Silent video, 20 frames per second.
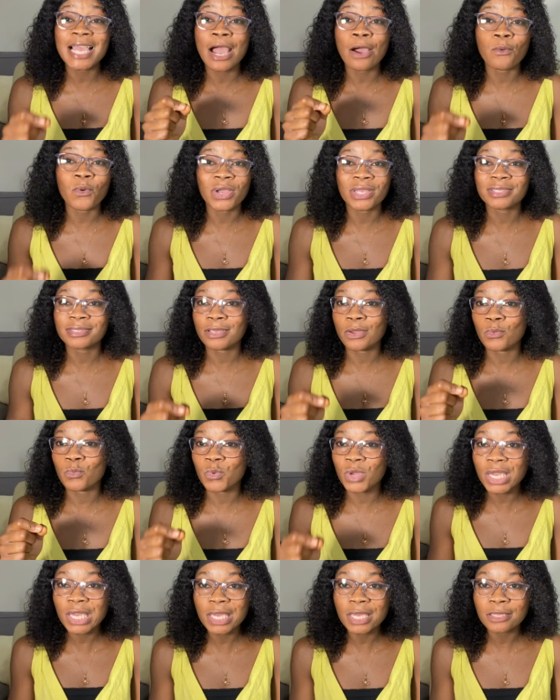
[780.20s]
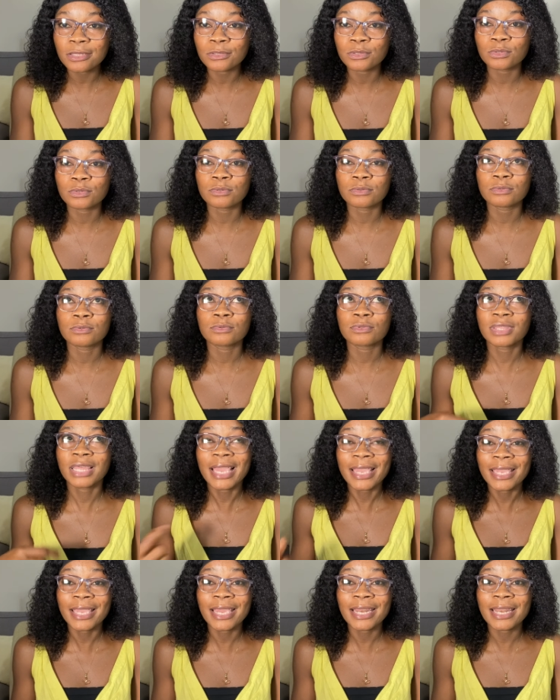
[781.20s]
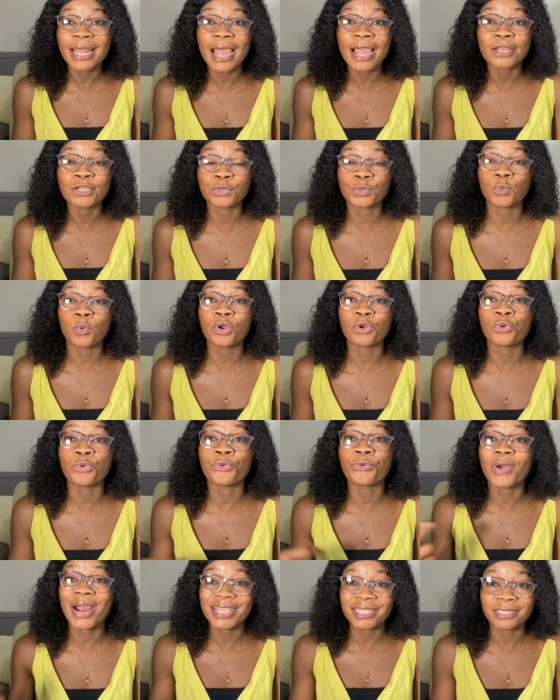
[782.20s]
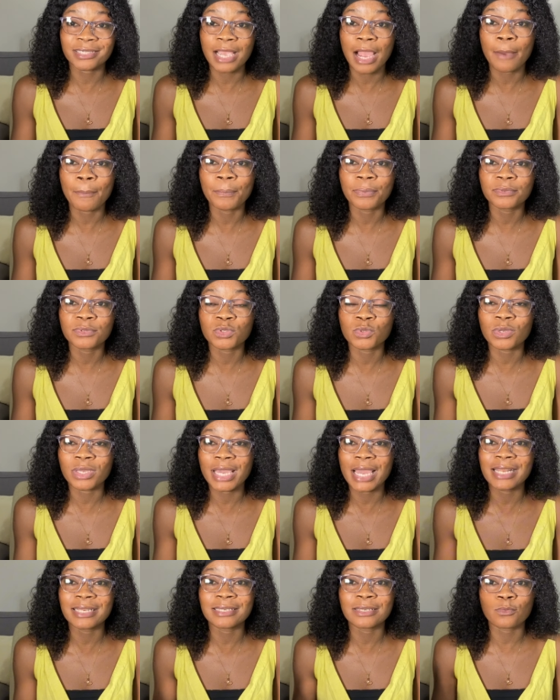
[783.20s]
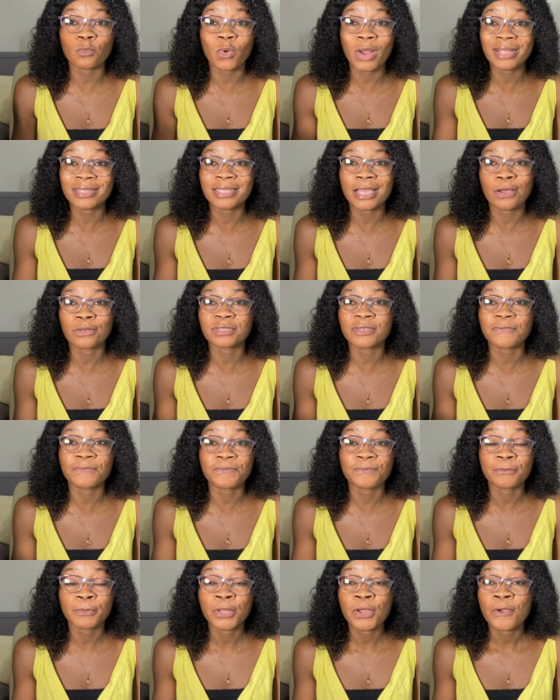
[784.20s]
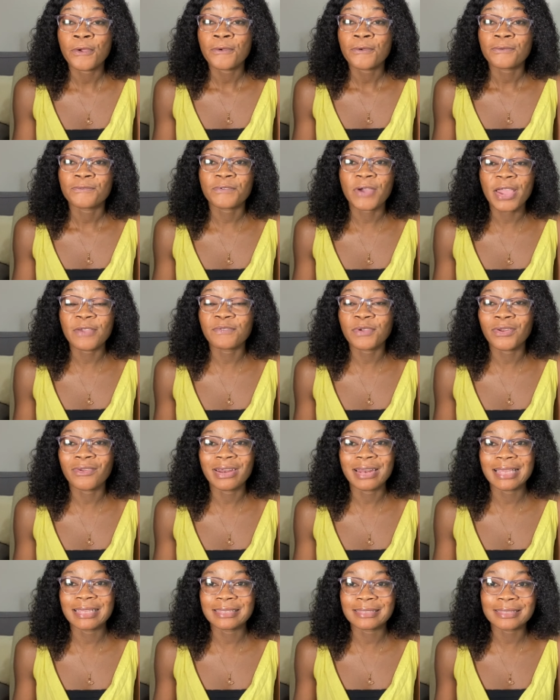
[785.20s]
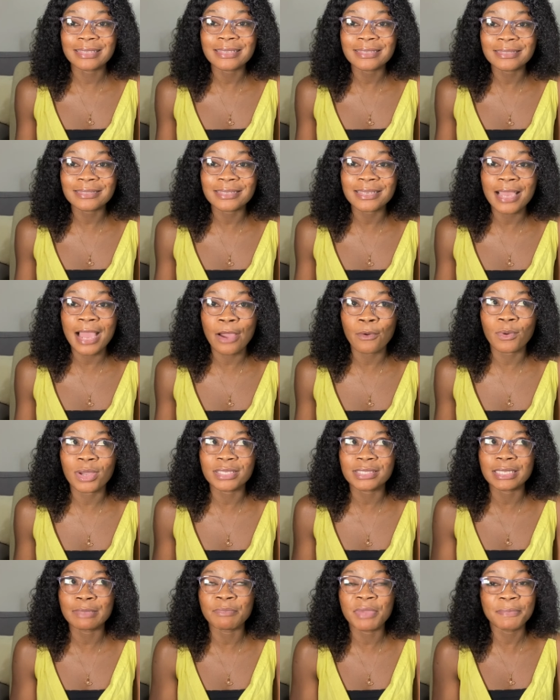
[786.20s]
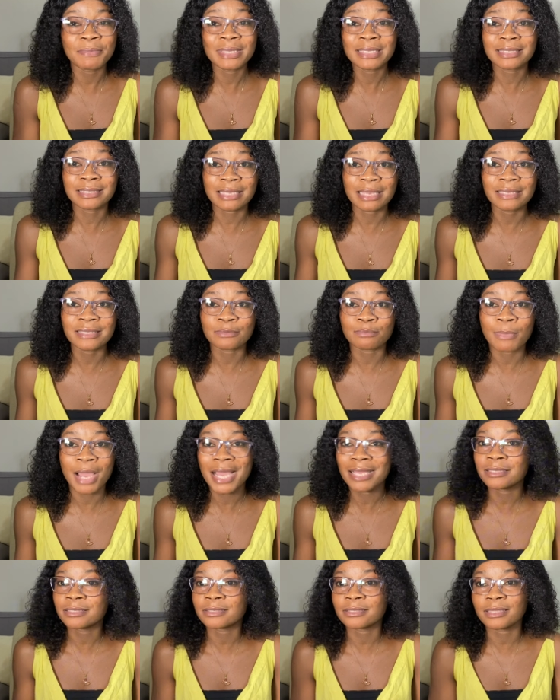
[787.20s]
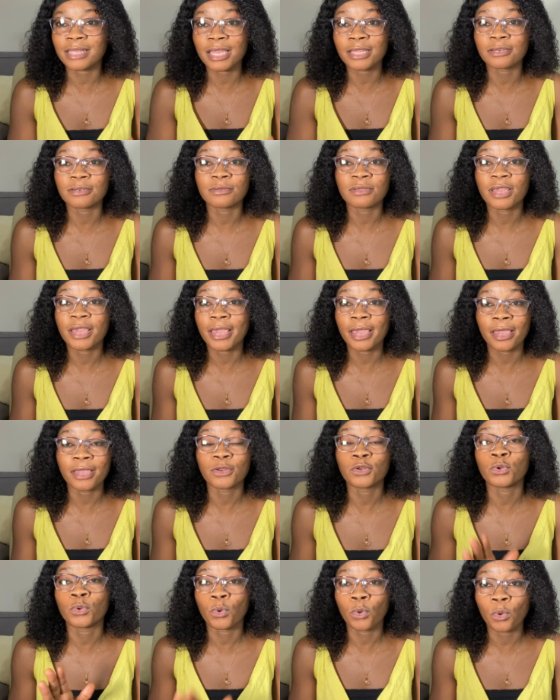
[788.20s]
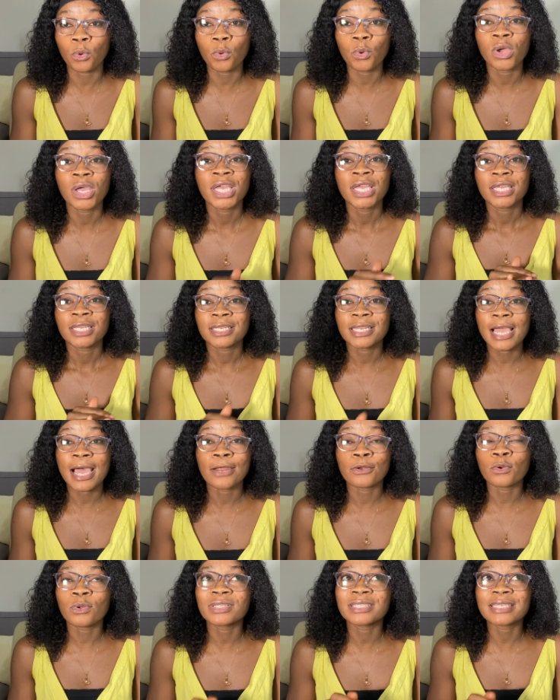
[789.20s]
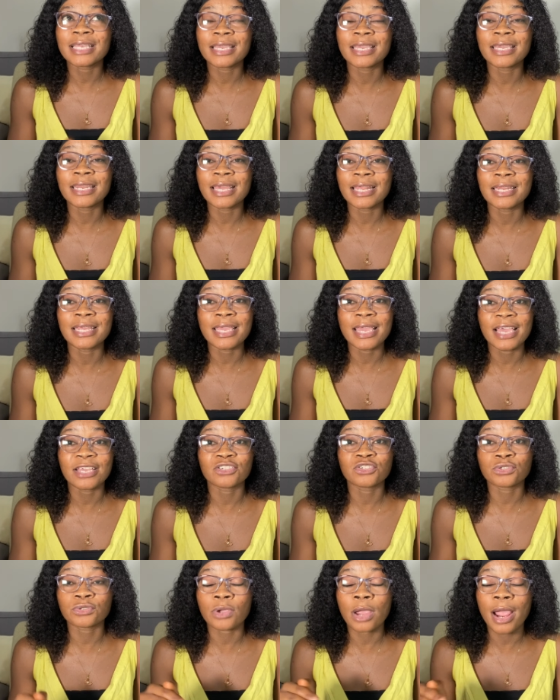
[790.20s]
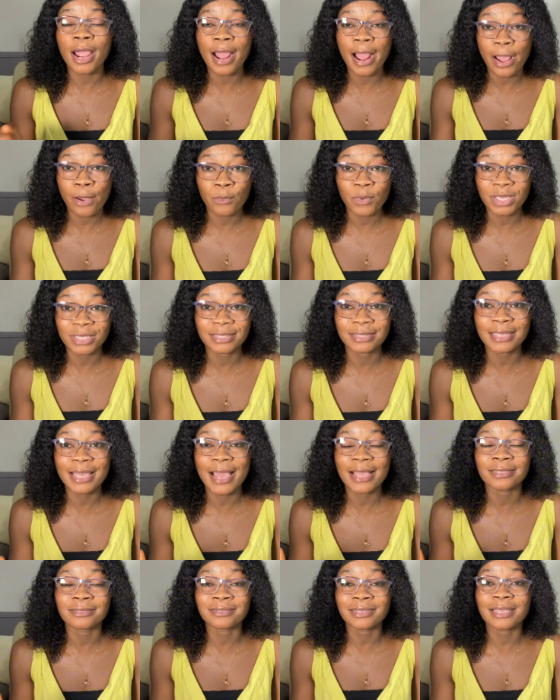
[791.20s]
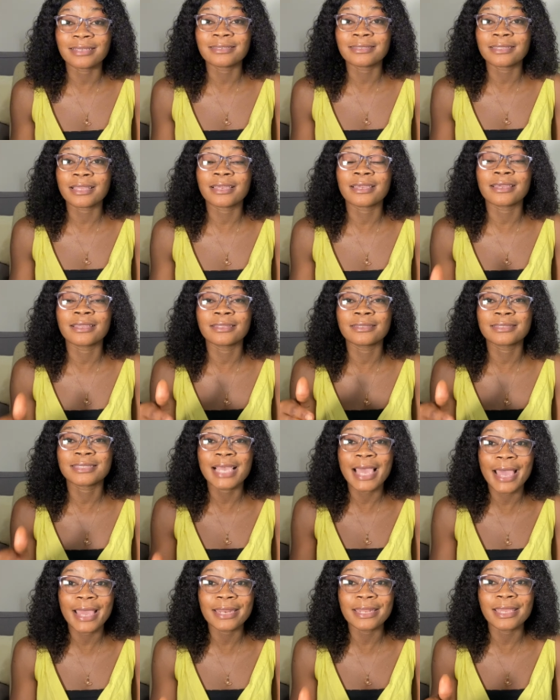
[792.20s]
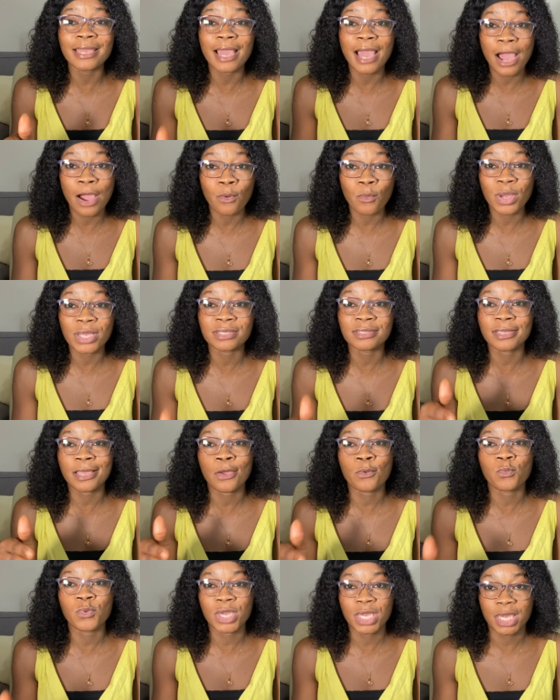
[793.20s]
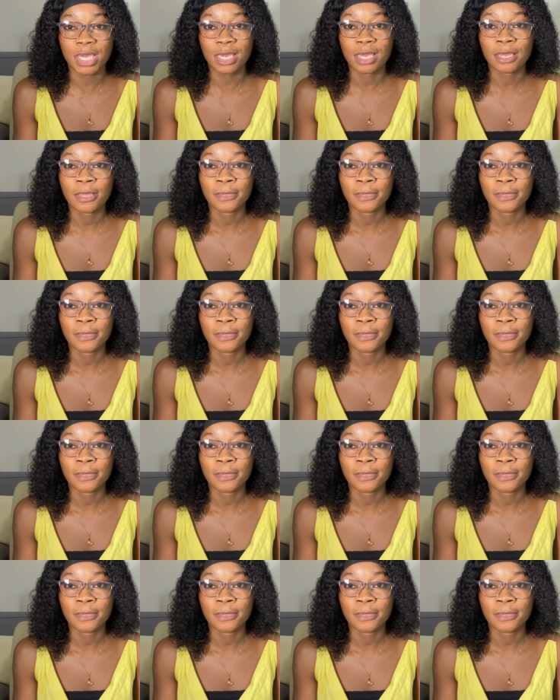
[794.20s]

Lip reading: hours a week thinking that you want to rush up to get 1,560 hours in maybe 6 months, then hey, no, they are not taking any extra hours. They are just taking 30 hours a week.